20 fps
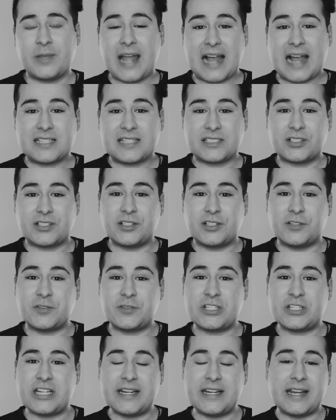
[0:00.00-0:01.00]
asked her if
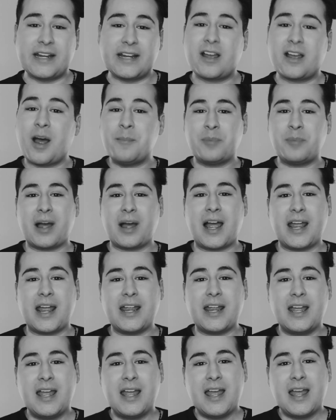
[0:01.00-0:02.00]
she can come
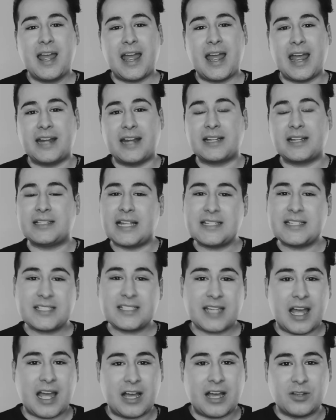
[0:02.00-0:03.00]
by and
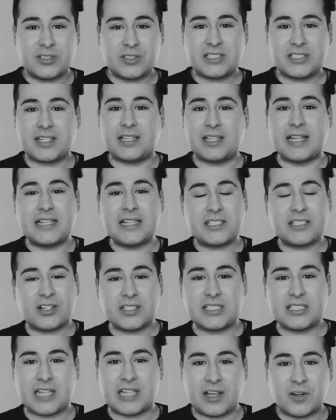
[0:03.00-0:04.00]
cleanse the house, cleanse
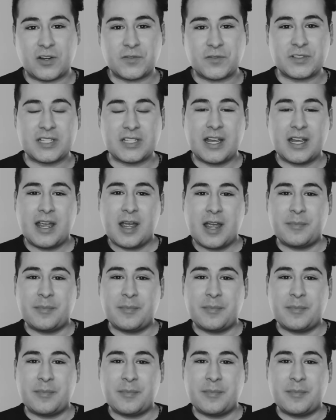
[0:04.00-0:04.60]
ourselves,